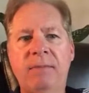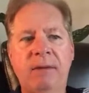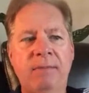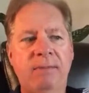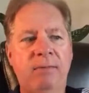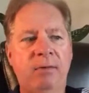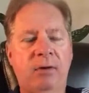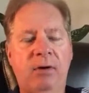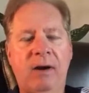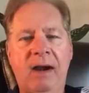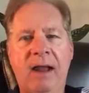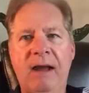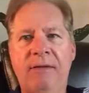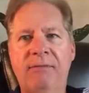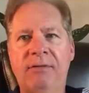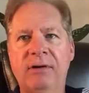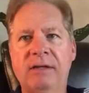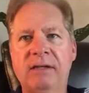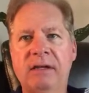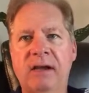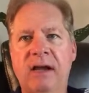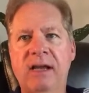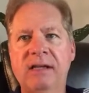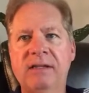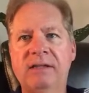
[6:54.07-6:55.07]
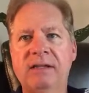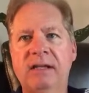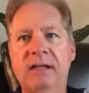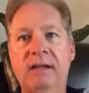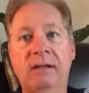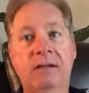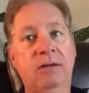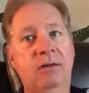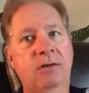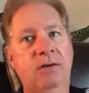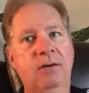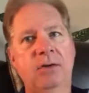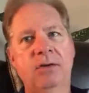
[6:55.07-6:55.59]
People are
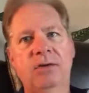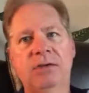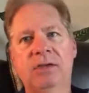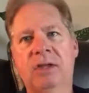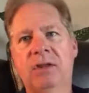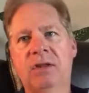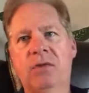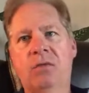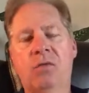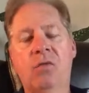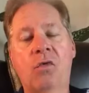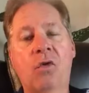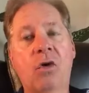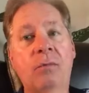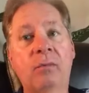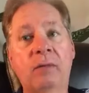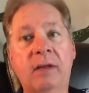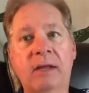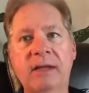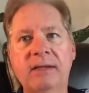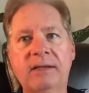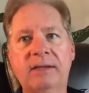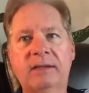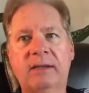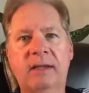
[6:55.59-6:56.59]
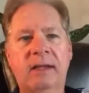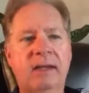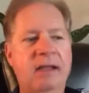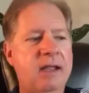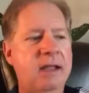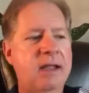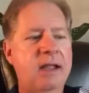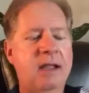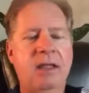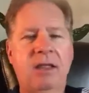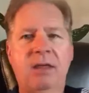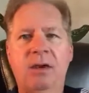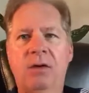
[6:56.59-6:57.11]
advertising. They're using their warm list,
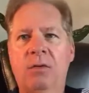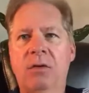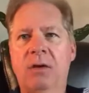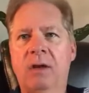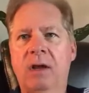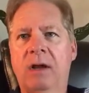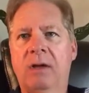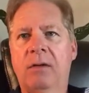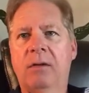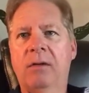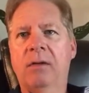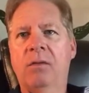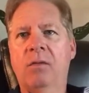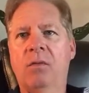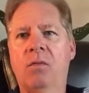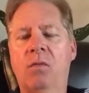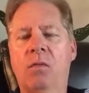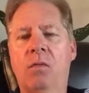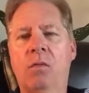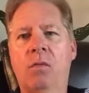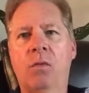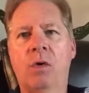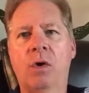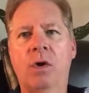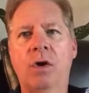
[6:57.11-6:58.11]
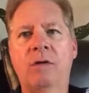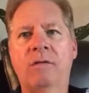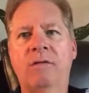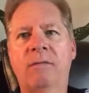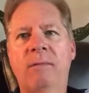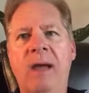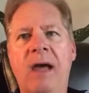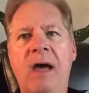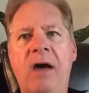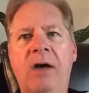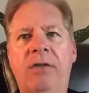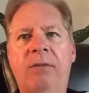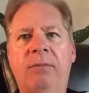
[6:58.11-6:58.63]
their word of
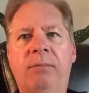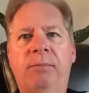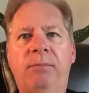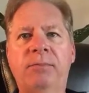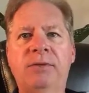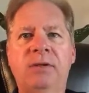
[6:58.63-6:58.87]
mouth.